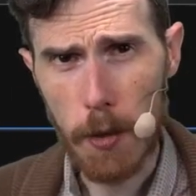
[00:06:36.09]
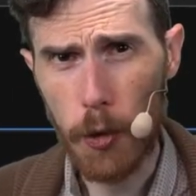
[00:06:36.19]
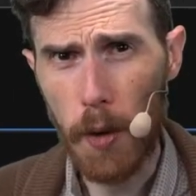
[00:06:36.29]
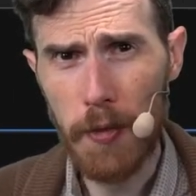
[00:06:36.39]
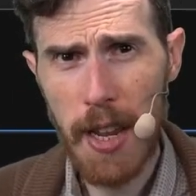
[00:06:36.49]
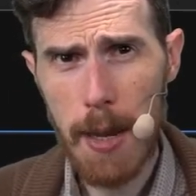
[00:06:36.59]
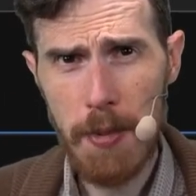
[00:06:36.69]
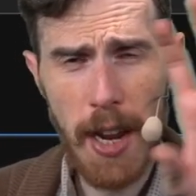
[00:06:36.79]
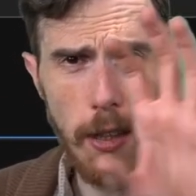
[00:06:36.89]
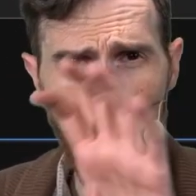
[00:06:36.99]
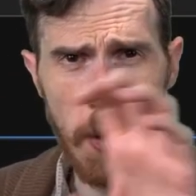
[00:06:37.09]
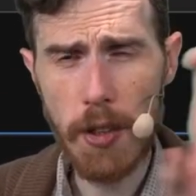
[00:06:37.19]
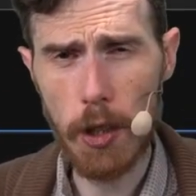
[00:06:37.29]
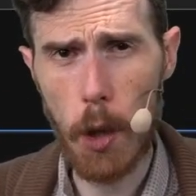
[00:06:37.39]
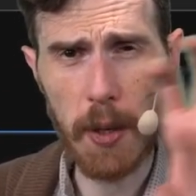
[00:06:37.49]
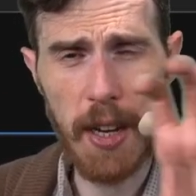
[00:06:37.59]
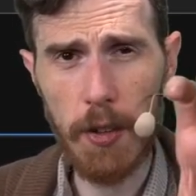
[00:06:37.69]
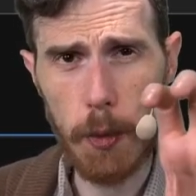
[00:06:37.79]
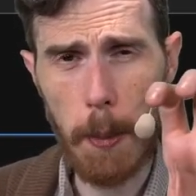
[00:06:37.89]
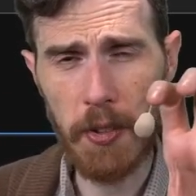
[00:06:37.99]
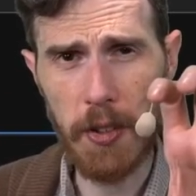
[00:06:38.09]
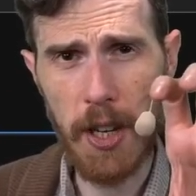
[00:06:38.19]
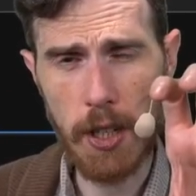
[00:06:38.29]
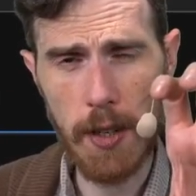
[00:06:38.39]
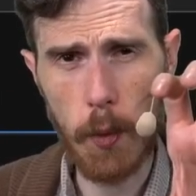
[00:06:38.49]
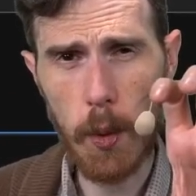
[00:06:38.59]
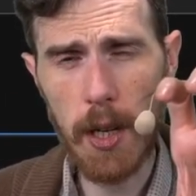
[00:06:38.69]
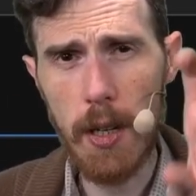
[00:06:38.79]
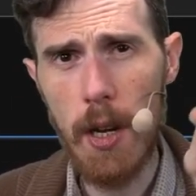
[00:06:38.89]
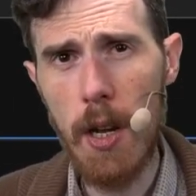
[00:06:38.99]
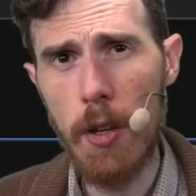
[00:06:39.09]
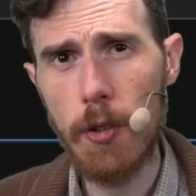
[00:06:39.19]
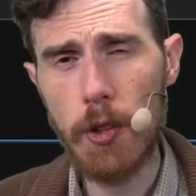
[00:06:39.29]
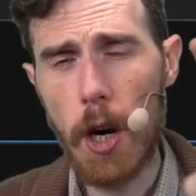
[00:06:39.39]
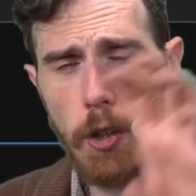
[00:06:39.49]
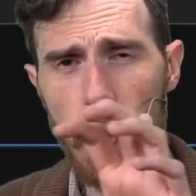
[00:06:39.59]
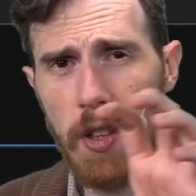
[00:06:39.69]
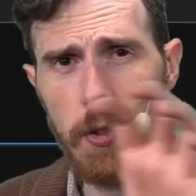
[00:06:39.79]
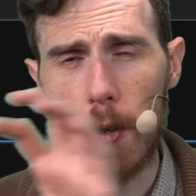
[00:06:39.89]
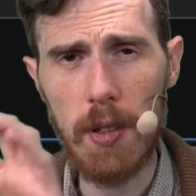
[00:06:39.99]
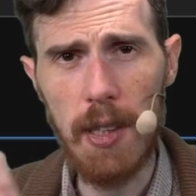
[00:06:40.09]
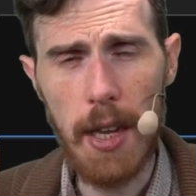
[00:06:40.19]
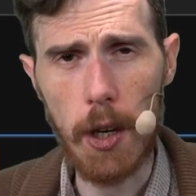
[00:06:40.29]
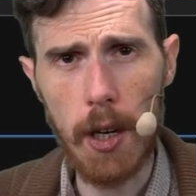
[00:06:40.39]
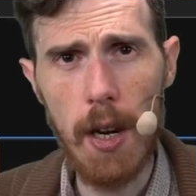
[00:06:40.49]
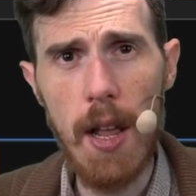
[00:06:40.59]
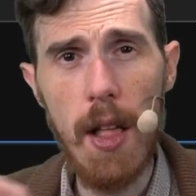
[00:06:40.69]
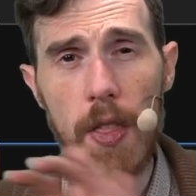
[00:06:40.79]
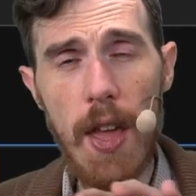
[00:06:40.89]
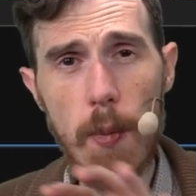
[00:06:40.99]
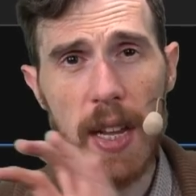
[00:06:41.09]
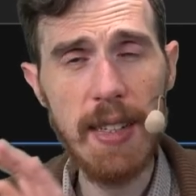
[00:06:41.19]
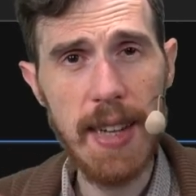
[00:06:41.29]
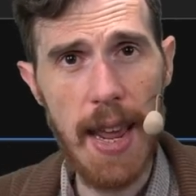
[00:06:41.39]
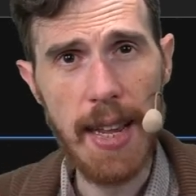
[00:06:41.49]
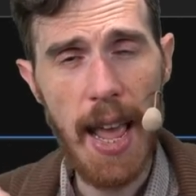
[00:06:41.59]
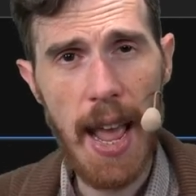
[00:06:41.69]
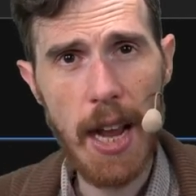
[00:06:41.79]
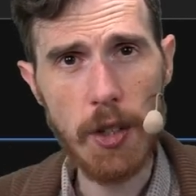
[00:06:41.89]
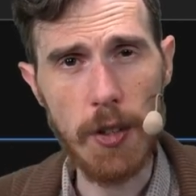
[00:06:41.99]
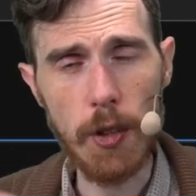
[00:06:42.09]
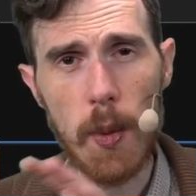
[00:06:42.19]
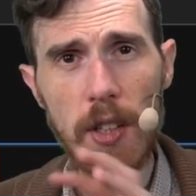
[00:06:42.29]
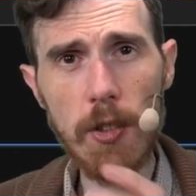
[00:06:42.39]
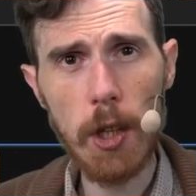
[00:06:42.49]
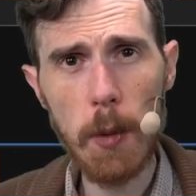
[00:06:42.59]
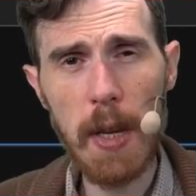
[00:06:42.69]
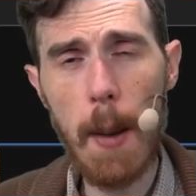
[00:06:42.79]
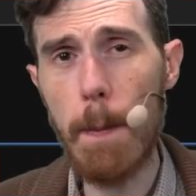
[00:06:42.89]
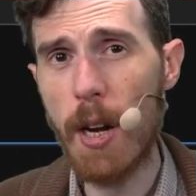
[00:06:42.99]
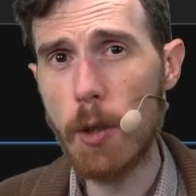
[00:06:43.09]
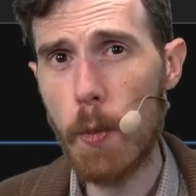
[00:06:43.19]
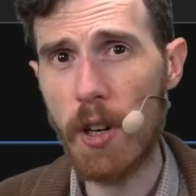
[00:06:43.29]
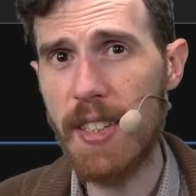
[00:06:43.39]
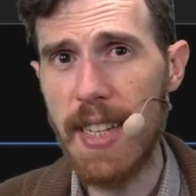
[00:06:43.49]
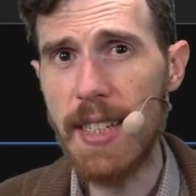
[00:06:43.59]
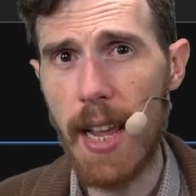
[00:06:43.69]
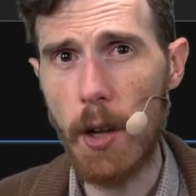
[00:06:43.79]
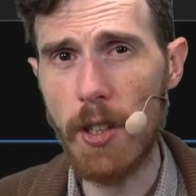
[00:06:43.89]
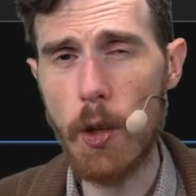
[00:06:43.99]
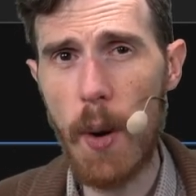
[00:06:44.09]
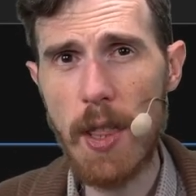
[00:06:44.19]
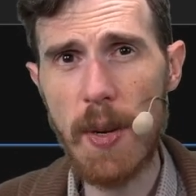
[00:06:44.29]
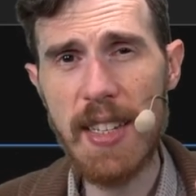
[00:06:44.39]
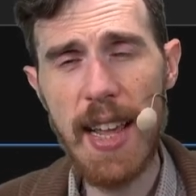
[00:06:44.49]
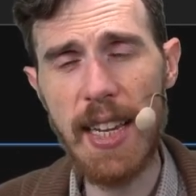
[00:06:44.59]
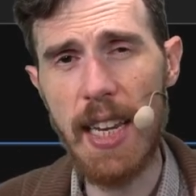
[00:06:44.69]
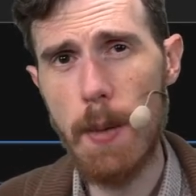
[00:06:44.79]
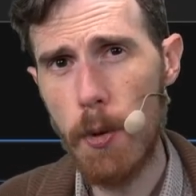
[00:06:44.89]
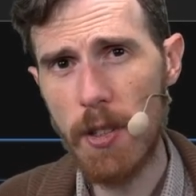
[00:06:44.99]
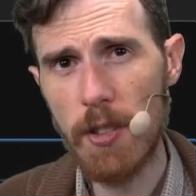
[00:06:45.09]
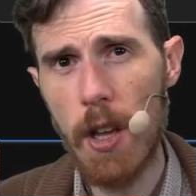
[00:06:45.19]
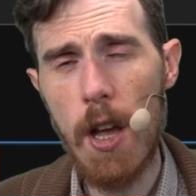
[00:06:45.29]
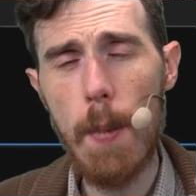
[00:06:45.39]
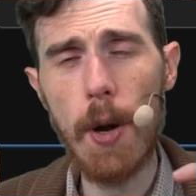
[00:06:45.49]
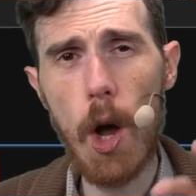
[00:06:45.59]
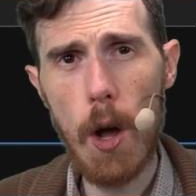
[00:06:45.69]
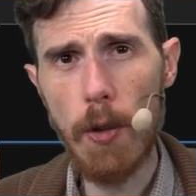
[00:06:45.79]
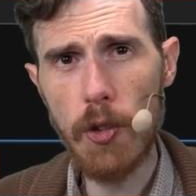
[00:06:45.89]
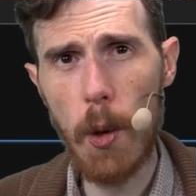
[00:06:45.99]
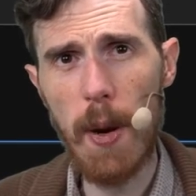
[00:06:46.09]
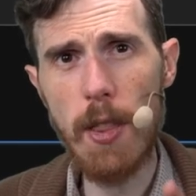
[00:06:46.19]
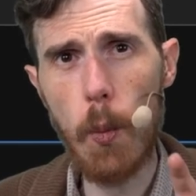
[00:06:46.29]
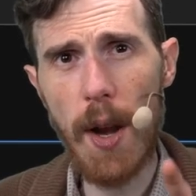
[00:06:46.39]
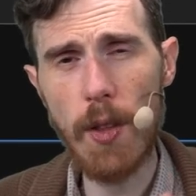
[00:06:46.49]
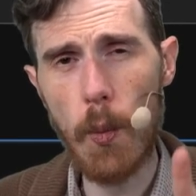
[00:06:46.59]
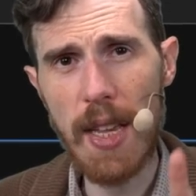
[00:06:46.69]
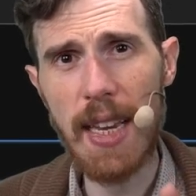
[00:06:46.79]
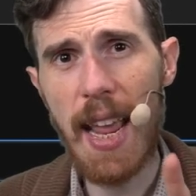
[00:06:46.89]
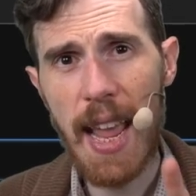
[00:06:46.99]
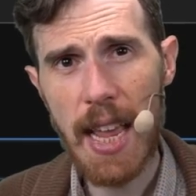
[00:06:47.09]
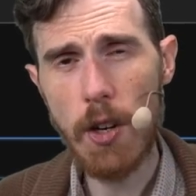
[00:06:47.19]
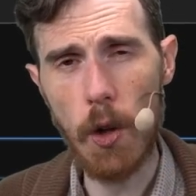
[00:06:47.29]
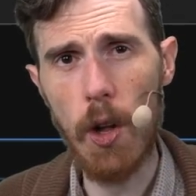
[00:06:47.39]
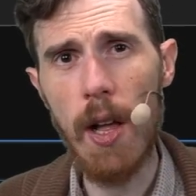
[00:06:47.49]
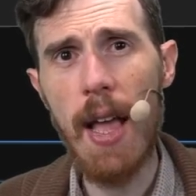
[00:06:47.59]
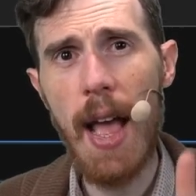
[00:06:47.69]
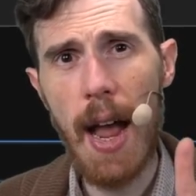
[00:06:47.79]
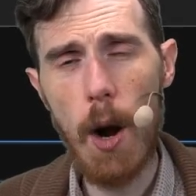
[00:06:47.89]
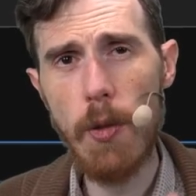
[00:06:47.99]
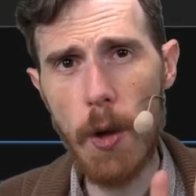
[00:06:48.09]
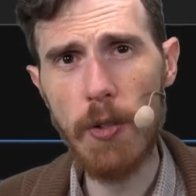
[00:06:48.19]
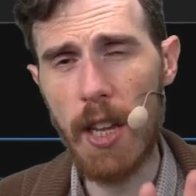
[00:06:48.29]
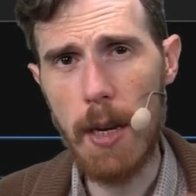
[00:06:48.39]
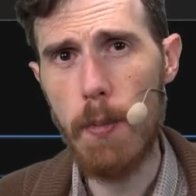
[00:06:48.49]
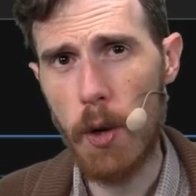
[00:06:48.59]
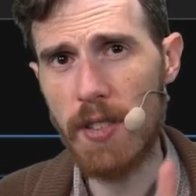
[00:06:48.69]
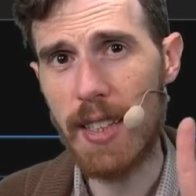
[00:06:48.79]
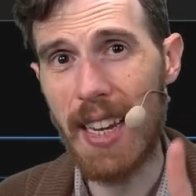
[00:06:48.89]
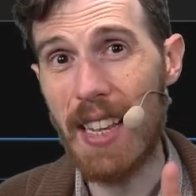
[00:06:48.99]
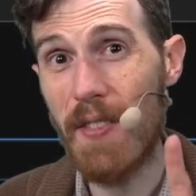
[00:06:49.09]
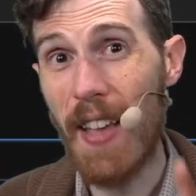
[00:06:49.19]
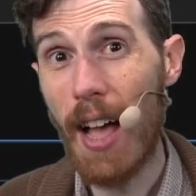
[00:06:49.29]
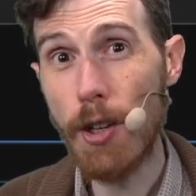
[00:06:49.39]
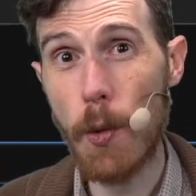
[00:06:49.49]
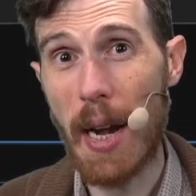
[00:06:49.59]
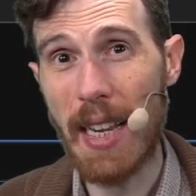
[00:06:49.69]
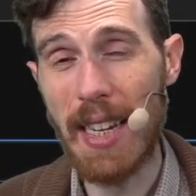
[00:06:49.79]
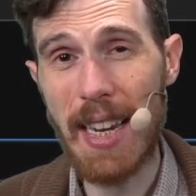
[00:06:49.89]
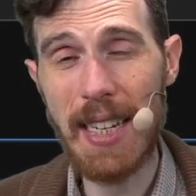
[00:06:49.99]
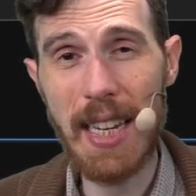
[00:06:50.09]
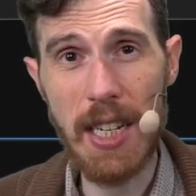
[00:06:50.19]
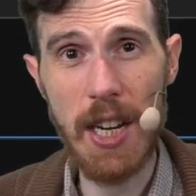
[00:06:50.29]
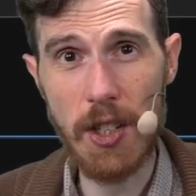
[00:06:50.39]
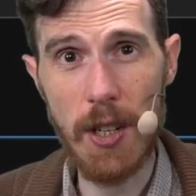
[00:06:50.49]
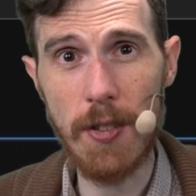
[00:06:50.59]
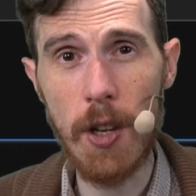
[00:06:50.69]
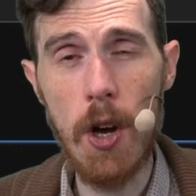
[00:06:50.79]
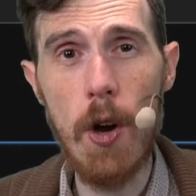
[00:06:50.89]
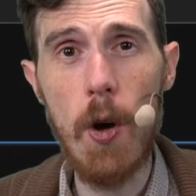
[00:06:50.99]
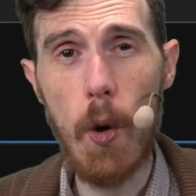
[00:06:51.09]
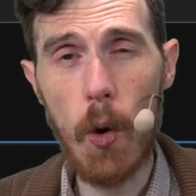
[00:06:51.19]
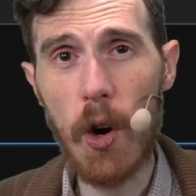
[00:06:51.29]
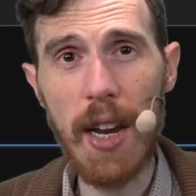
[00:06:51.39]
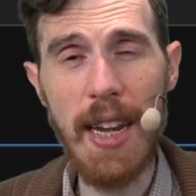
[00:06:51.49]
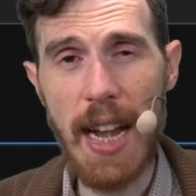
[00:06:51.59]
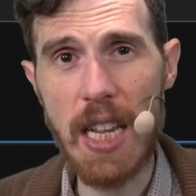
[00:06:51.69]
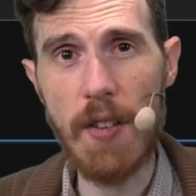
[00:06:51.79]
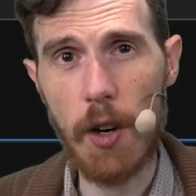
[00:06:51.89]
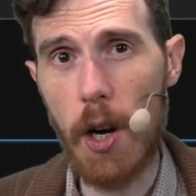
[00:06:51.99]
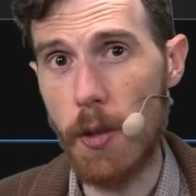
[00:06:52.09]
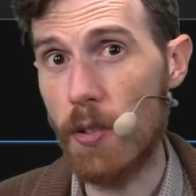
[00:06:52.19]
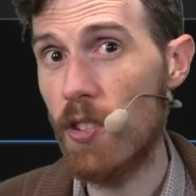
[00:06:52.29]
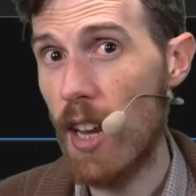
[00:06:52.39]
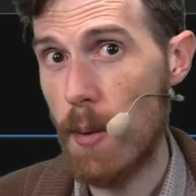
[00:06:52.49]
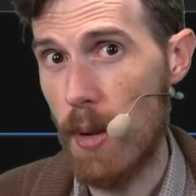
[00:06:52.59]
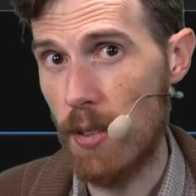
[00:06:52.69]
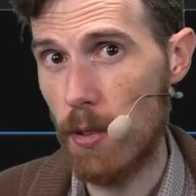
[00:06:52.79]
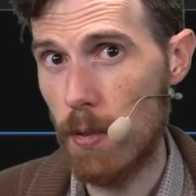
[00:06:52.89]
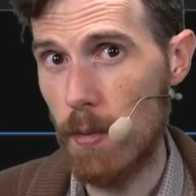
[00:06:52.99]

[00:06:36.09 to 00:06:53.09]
So if name.lower, the lowercase representation of a word, starts with a certain letter, then we can take action. So we can start to become much more detailed in the way that we take in inputs, but also in the way that we can handle how those inputs get evaluated in conditions or in any of our other statements.